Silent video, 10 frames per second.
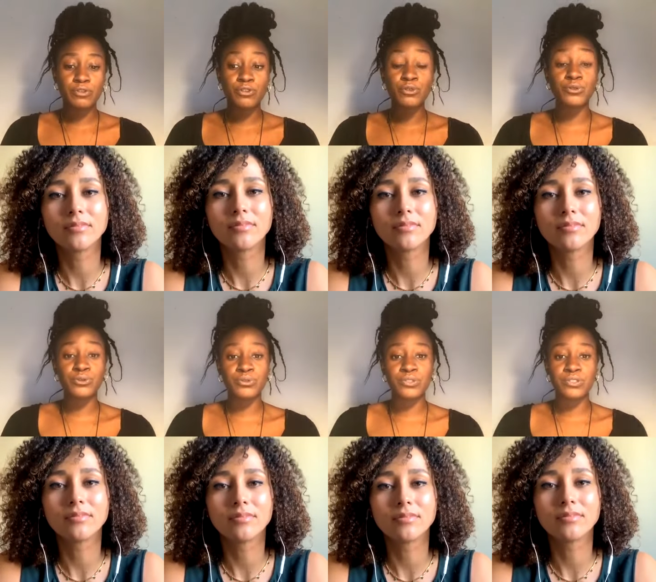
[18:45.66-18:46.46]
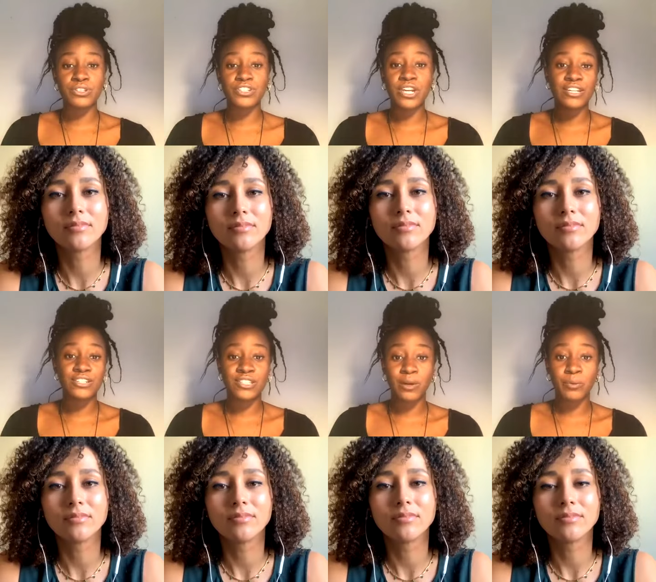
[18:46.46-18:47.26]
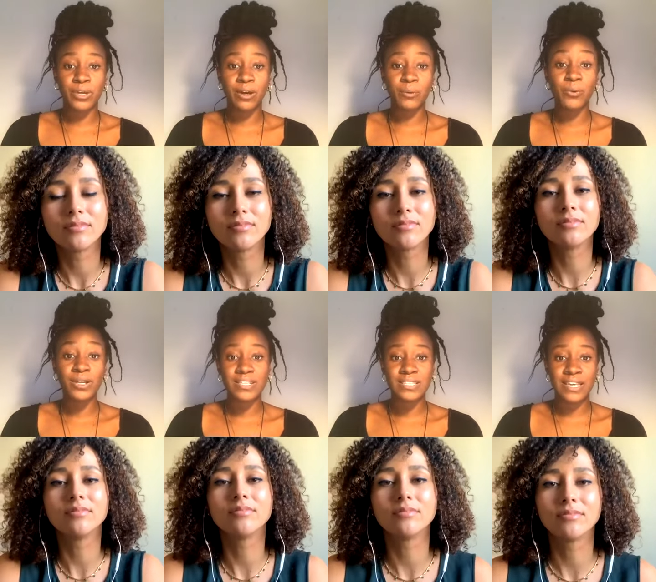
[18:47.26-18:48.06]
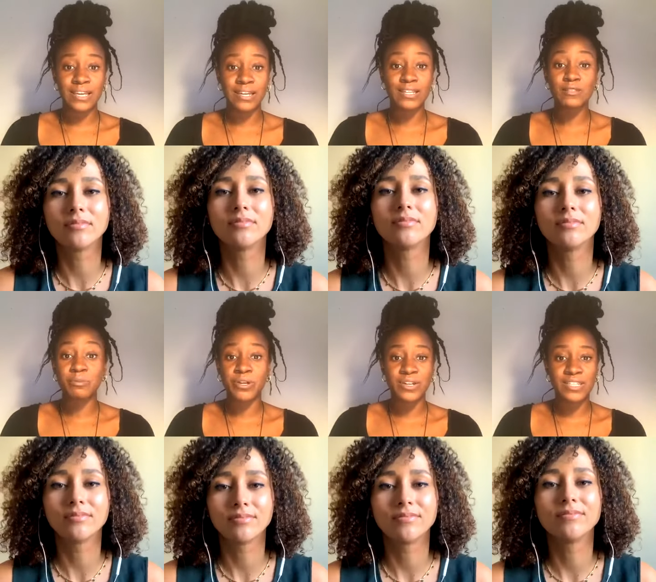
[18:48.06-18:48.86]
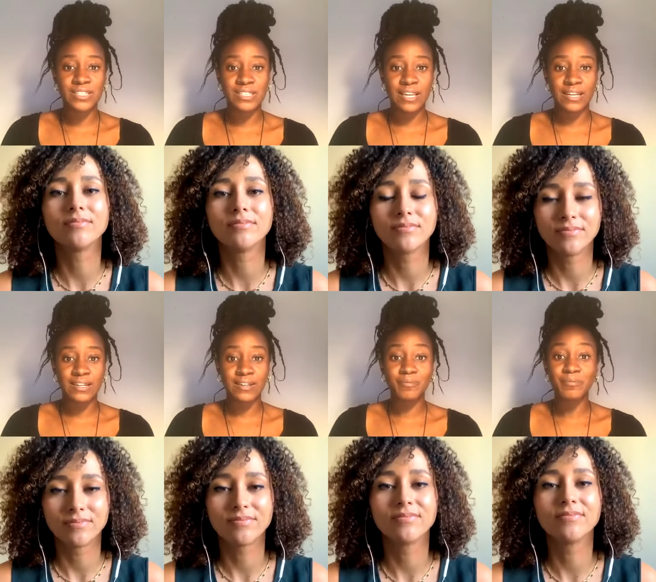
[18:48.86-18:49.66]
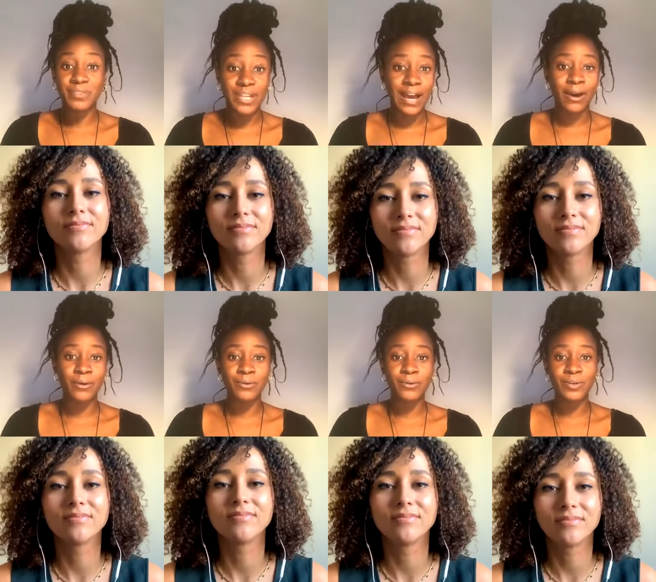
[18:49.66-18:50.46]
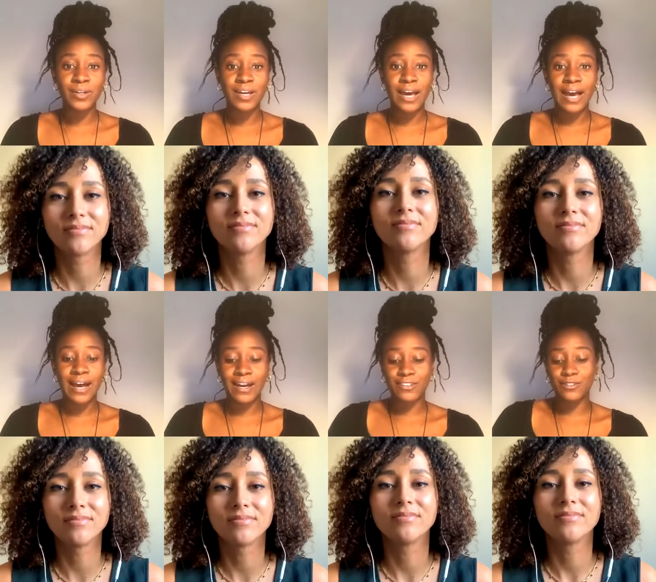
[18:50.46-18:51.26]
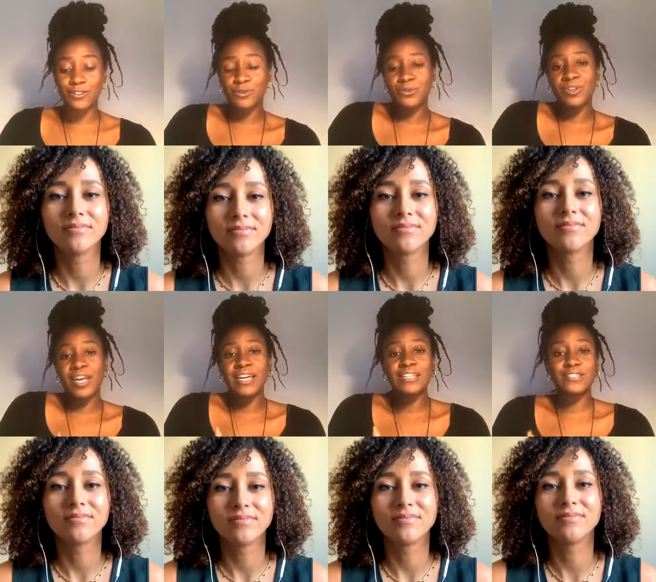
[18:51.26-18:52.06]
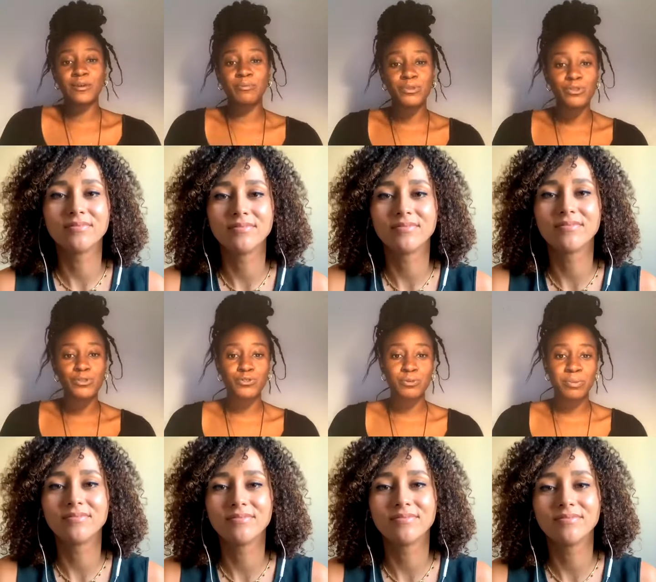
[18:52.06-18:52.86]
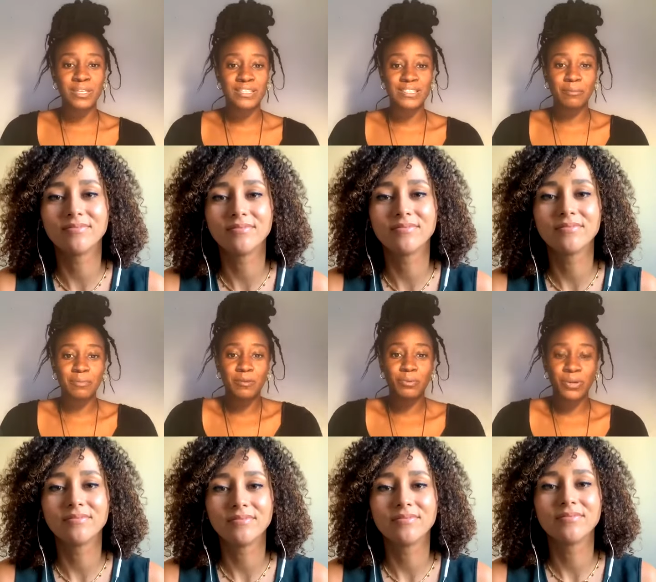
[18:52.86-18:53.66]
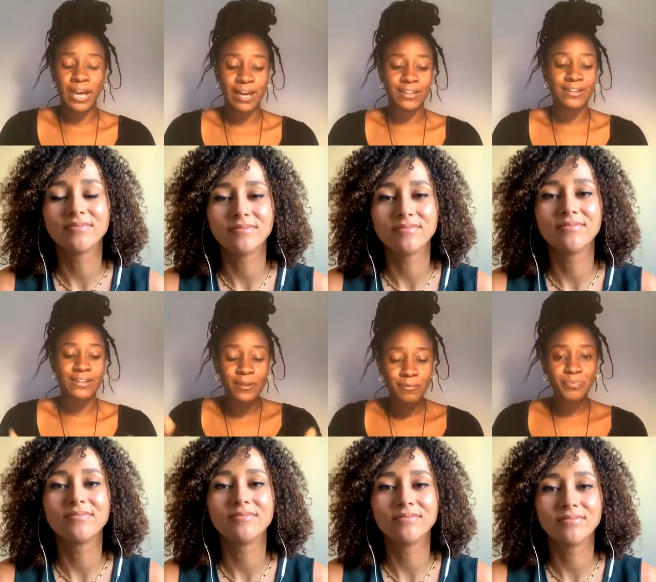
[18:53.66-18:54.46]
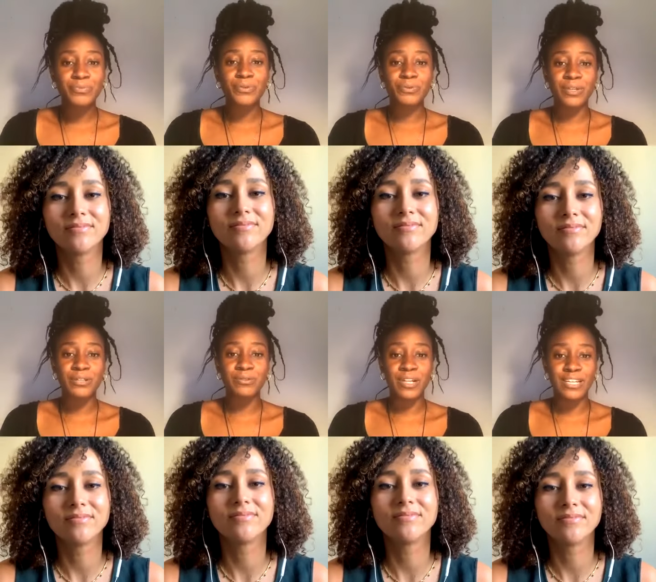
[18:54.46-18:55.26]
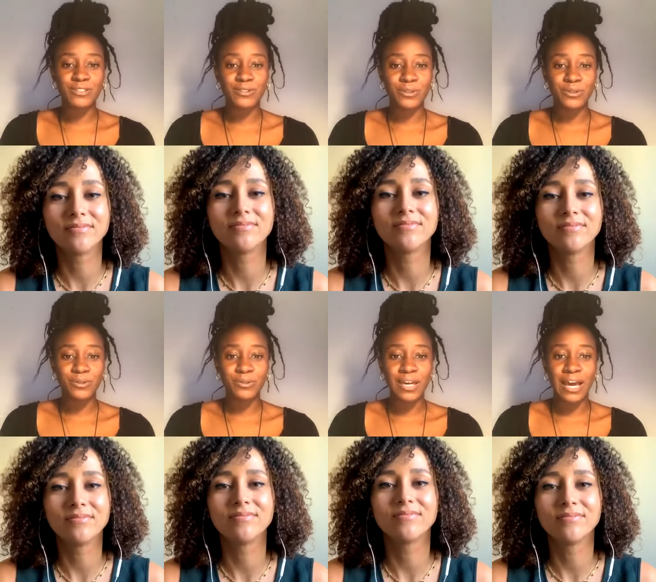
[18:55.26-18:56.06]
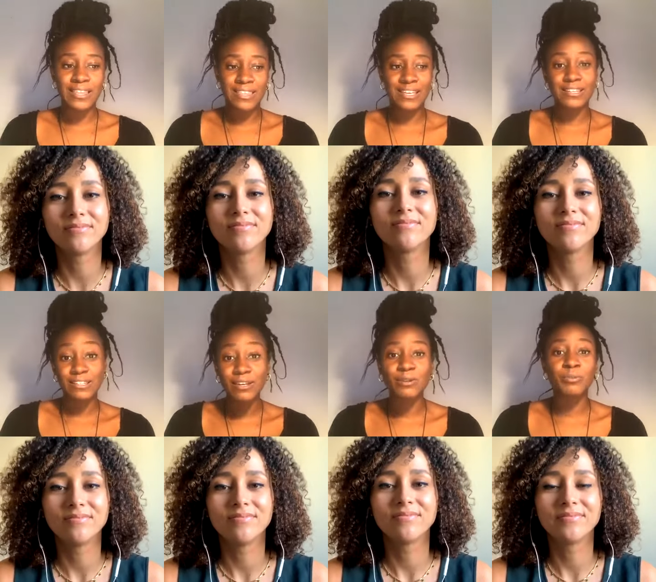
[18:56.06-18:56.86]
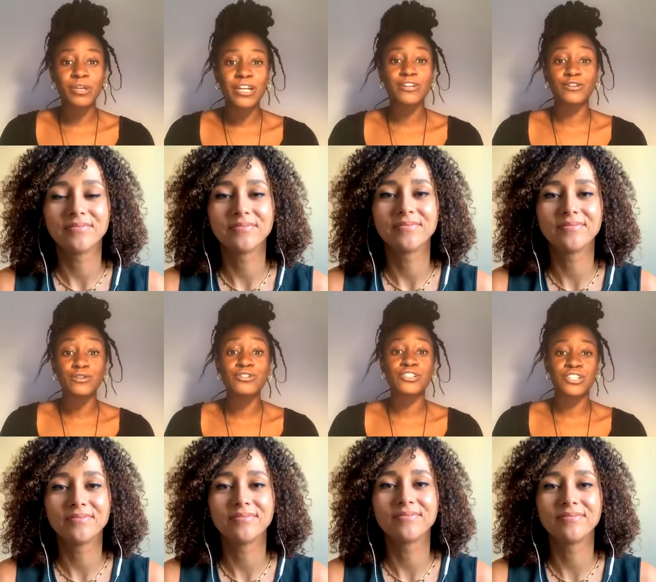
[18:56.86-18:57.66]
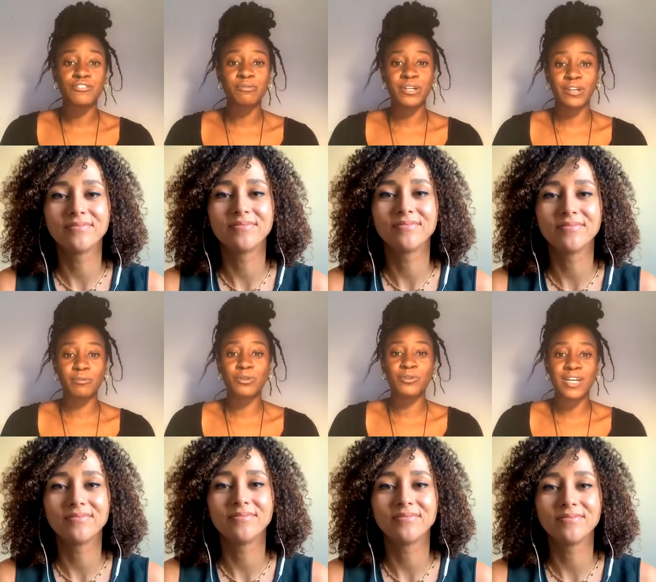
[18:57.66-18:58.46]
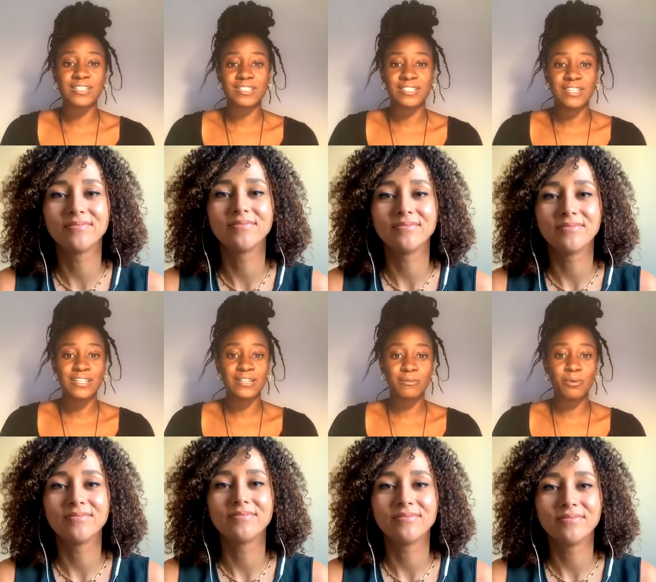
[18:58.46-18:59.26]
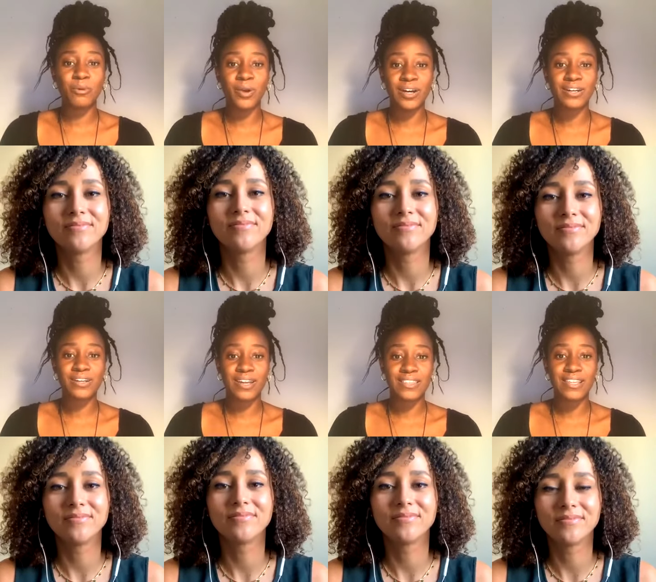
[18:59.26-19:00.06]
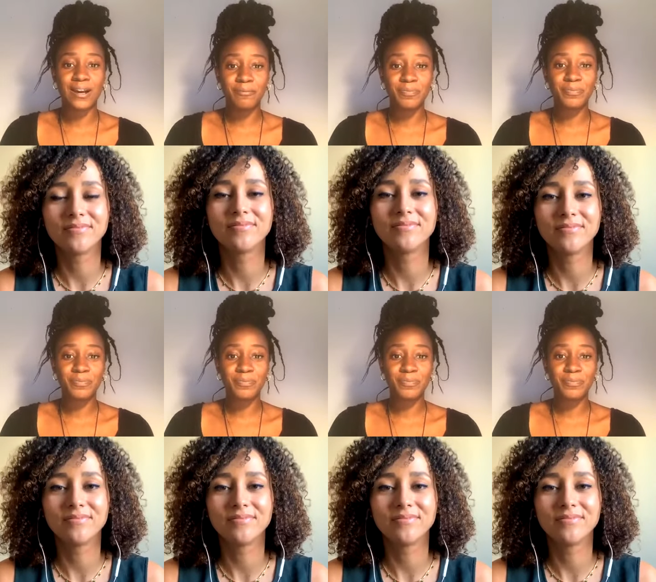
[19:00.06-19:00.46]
Speaker 1: use the changes that we are witnessing and experiencing now and create a beautiful piece that people can really relate to, I think, yeah, it'll be like a huge achievement and it'll be great to see more work like that.